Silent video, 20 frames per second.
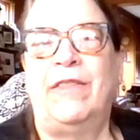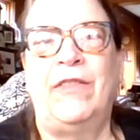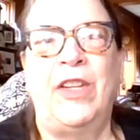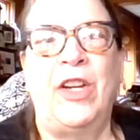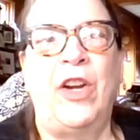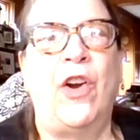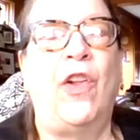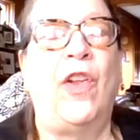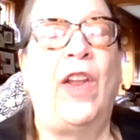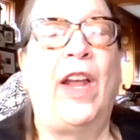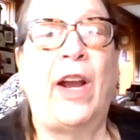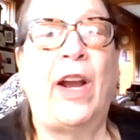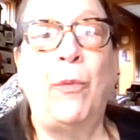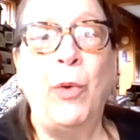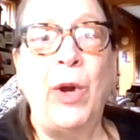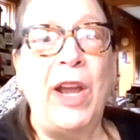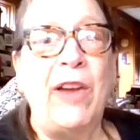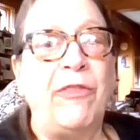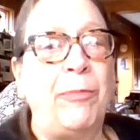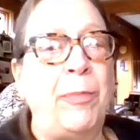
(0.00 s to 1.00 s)
you know like
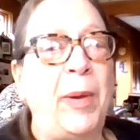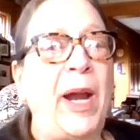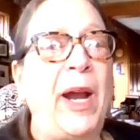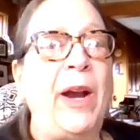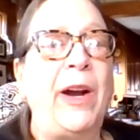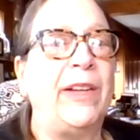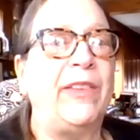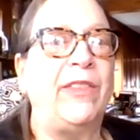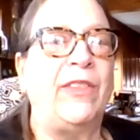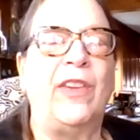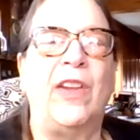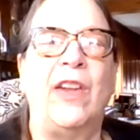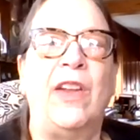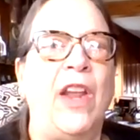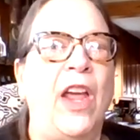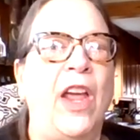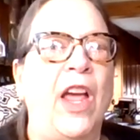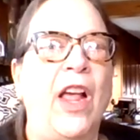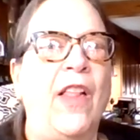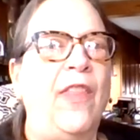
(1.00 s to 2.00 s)
we have parrots
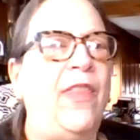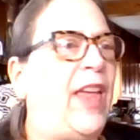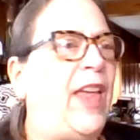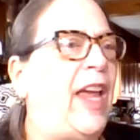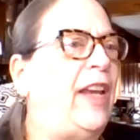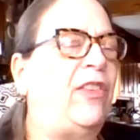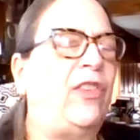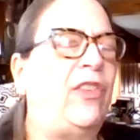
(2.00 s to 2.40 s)
and they